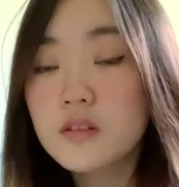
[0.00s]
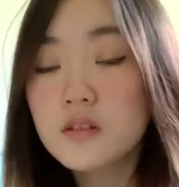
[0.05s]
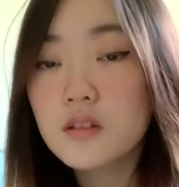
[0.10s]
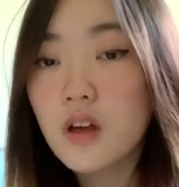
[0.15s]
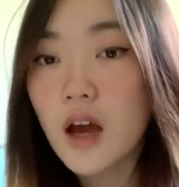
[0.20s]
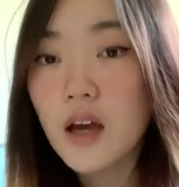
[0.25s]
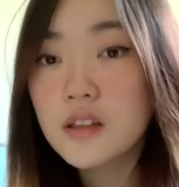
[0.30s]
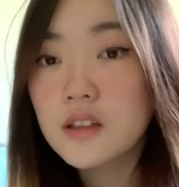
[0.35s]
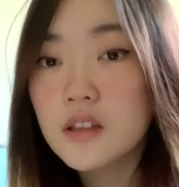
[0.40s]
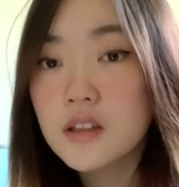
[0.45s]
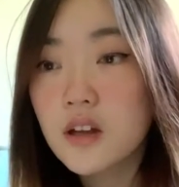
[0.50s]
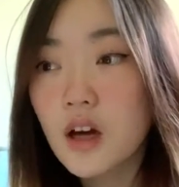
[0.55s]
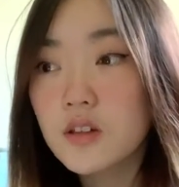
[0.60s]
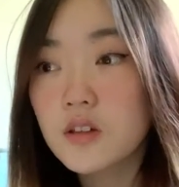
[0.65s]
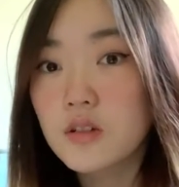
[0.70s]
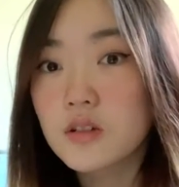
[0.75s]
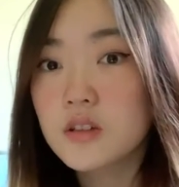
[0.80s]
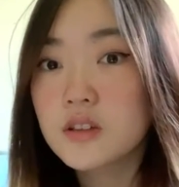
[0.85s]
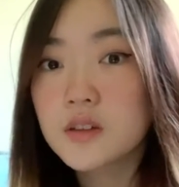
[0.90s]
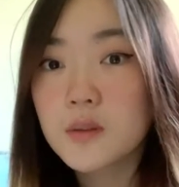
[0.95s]
I did not
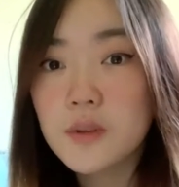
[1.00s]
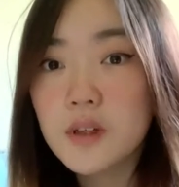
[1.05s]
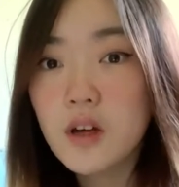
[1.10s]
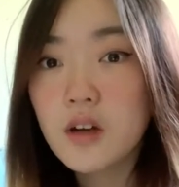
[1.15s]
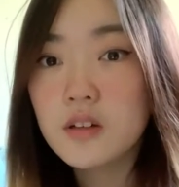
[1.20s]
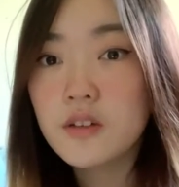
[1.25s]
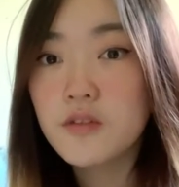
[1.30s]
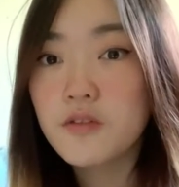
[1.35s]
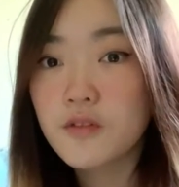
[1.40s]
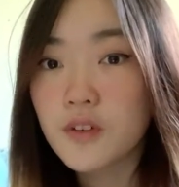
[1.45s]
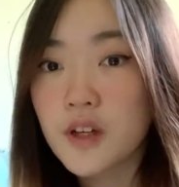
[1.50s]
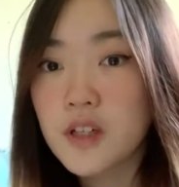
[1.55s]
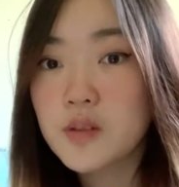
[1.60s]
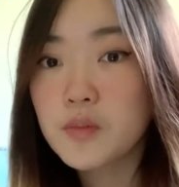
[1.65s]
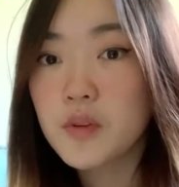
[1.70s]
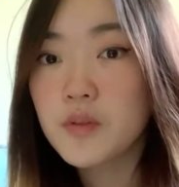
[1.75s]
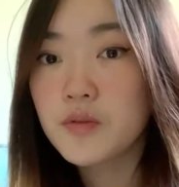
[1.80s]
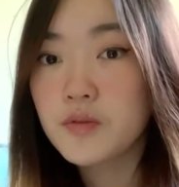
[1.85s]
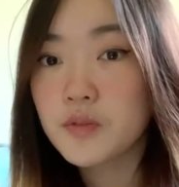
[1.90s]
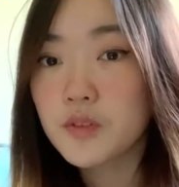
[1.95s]
know. There's something called a
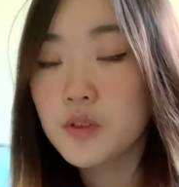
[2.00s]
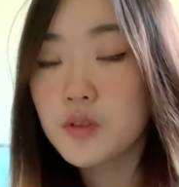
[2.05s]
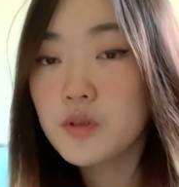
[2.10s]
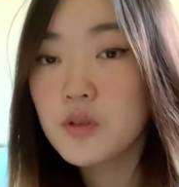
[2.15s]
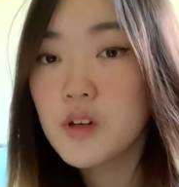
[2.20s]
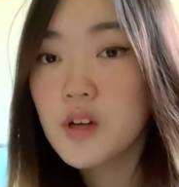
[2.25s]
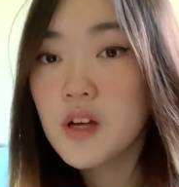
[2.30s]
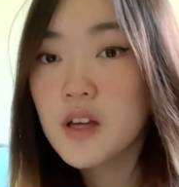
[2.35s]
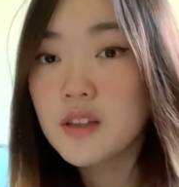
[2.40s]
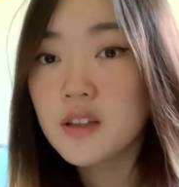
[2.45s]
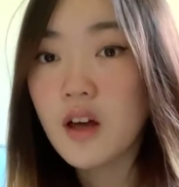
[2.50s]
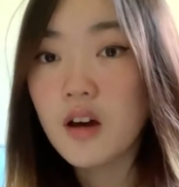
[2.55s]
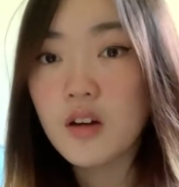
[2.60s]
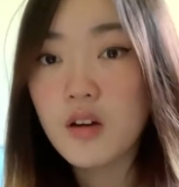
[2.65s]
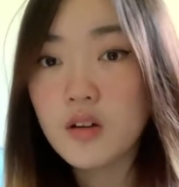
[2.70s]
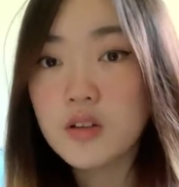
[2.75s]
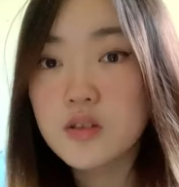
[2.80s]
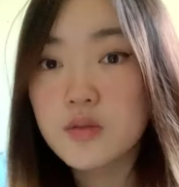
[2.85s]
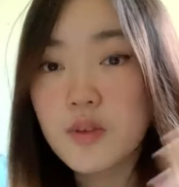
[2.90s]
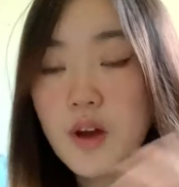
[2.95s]
freshman flu that
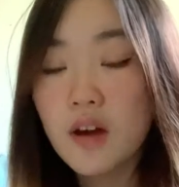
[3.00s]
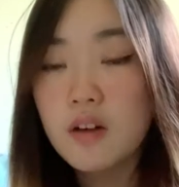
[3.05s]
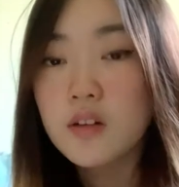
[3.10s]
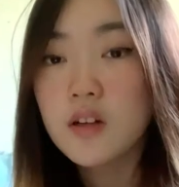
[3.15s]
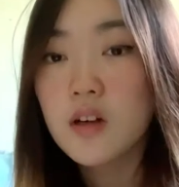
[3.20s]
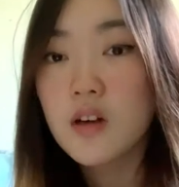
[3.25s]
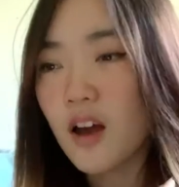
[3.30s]
goes around.